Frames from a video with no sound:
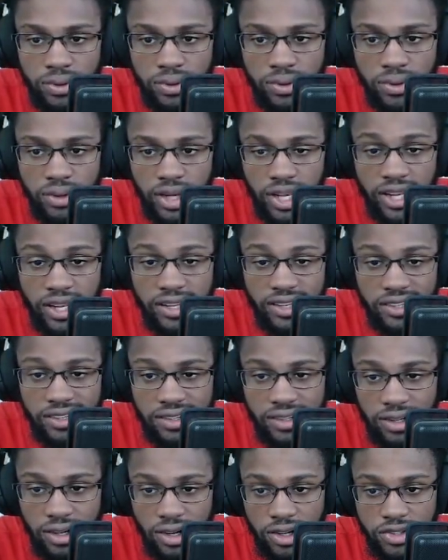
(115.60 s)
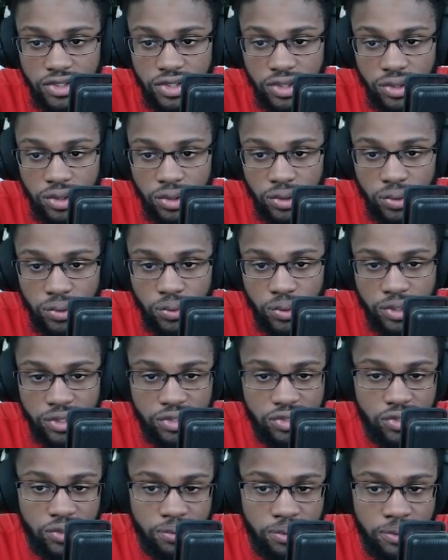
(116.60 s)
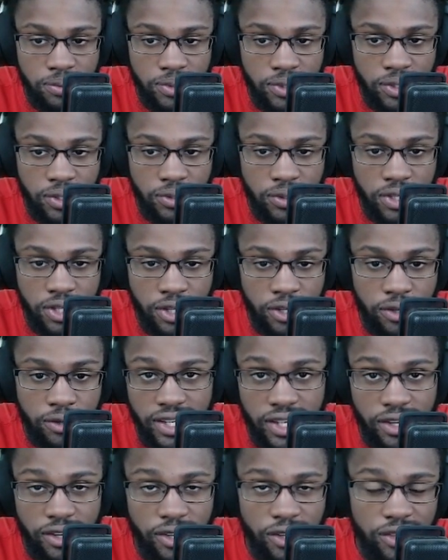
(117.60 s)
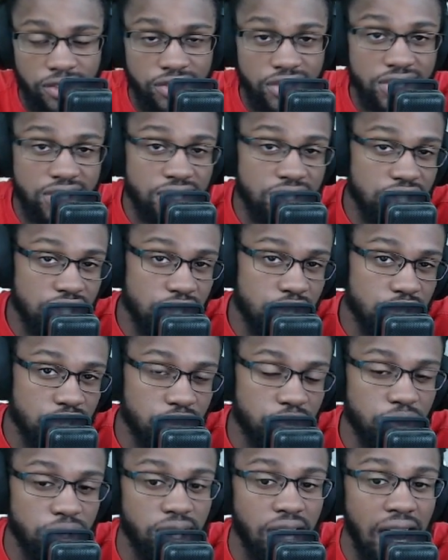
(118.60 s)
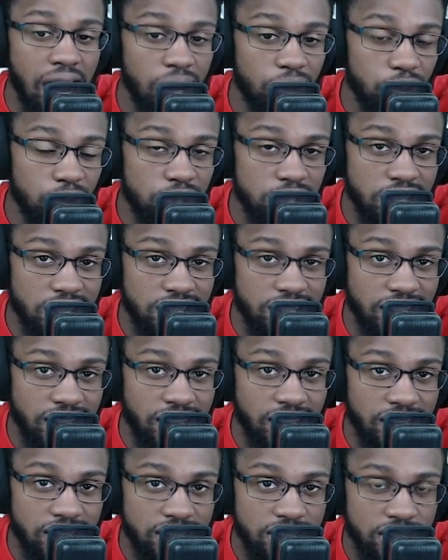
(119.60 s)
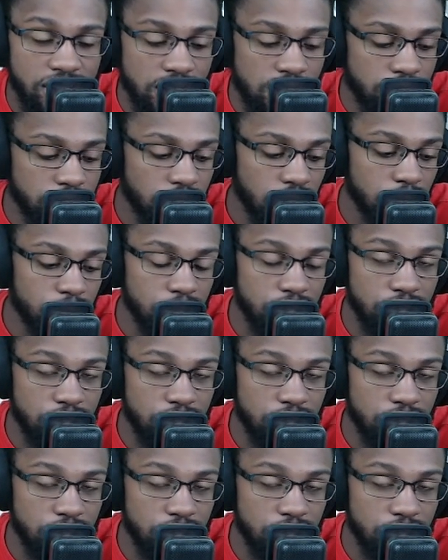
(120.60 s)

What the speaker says: and also 1 or 2 people go here. This is usually where I will land at. If I'm in